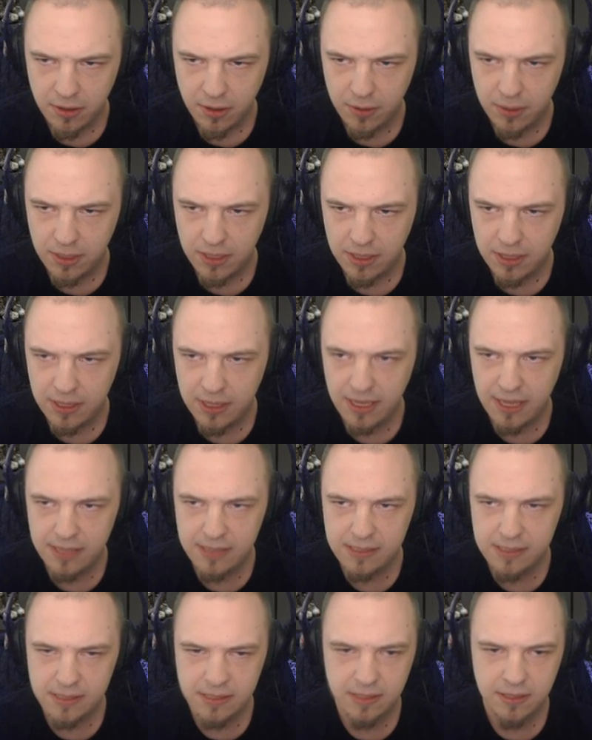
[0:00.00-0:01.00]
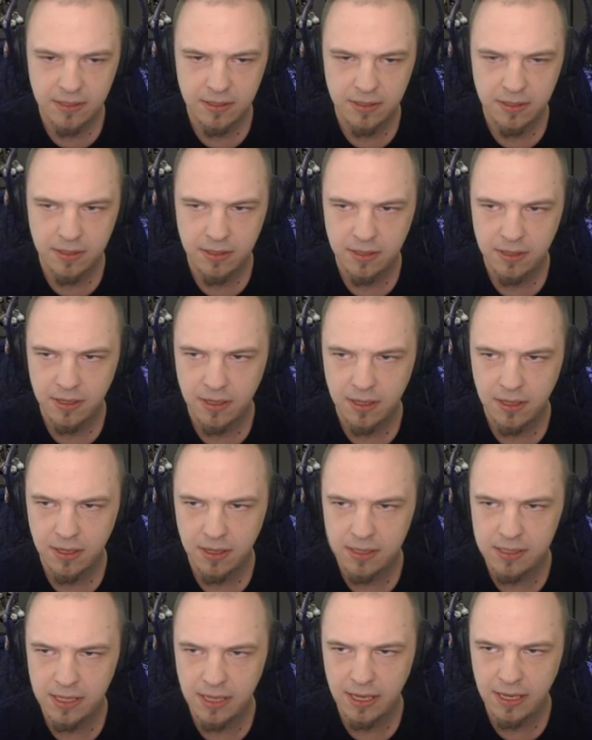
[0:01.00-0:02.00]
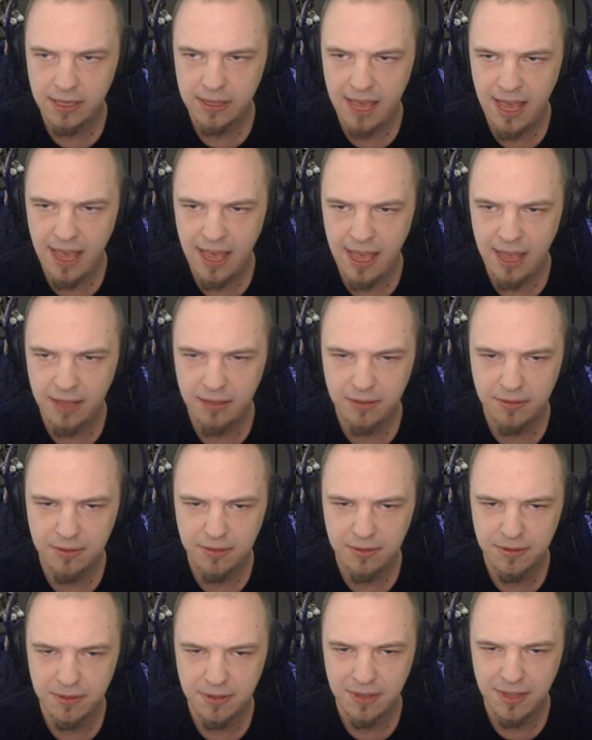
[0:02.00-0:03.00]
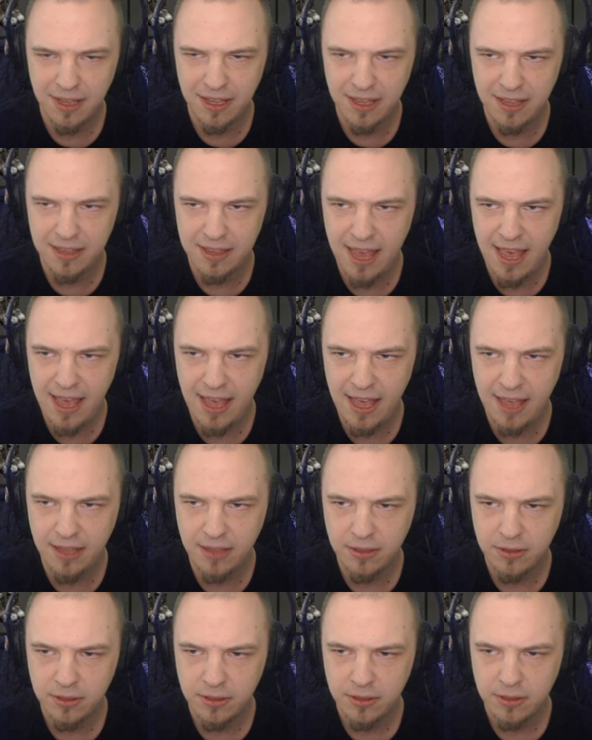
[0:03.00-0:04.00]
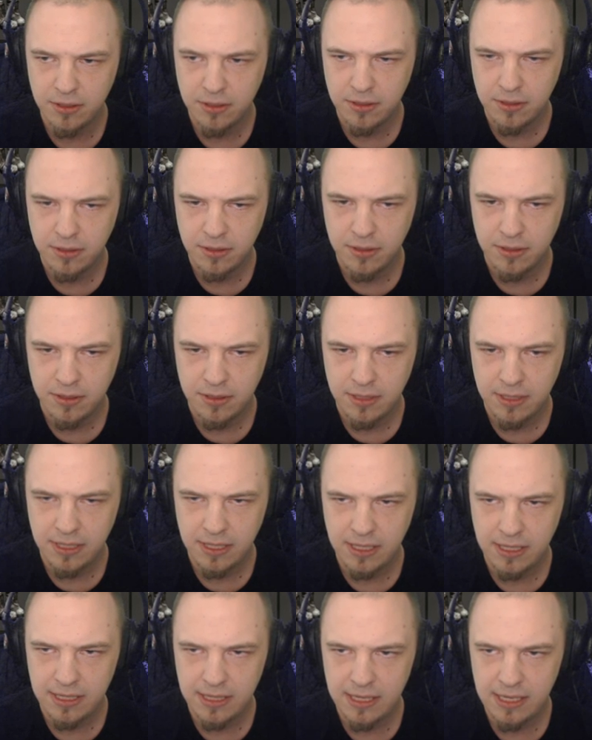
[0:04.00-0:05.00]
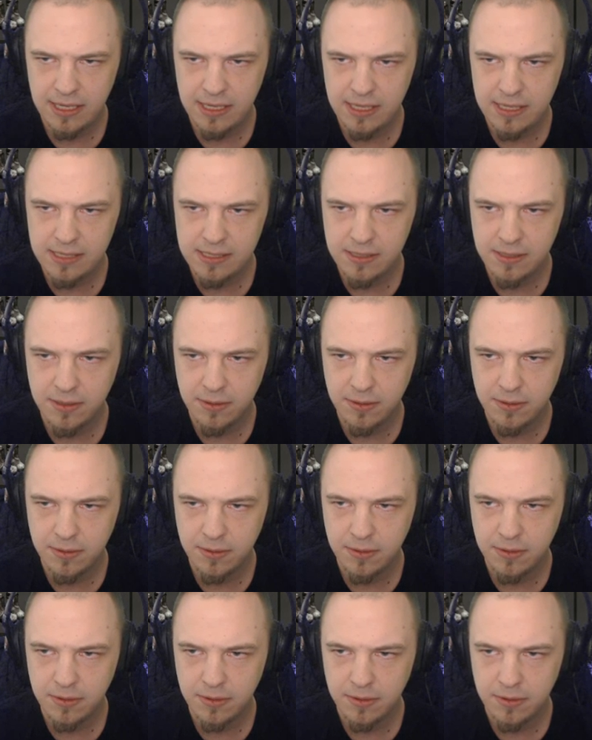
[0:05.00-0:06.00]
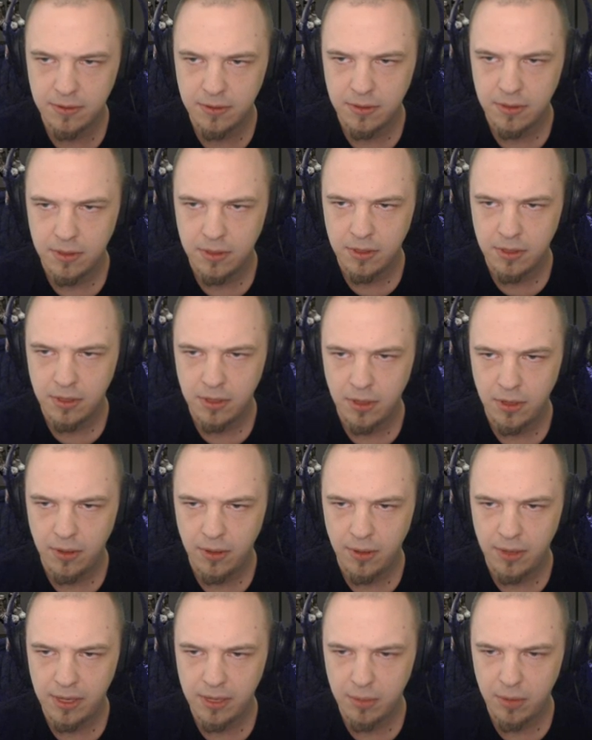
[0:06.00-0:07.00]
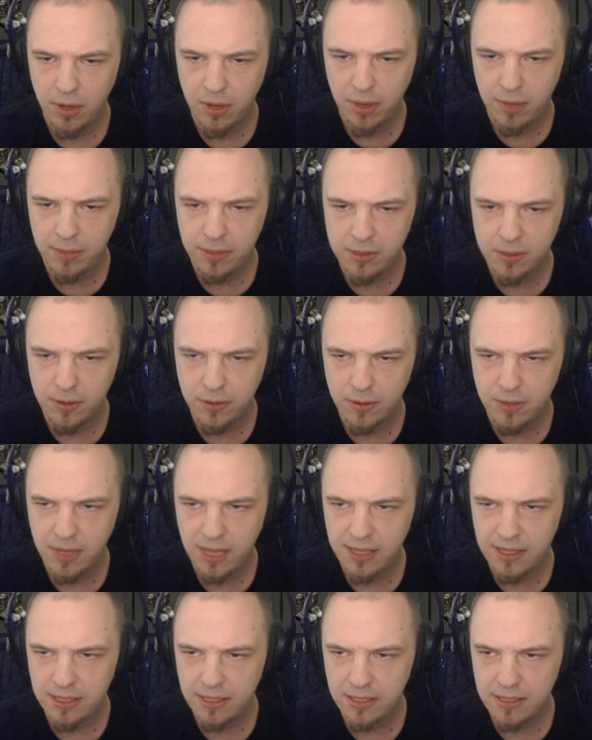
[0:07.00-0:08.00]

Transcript: You don't need this. I'll take that and that. Need these. Oh, I could probably turn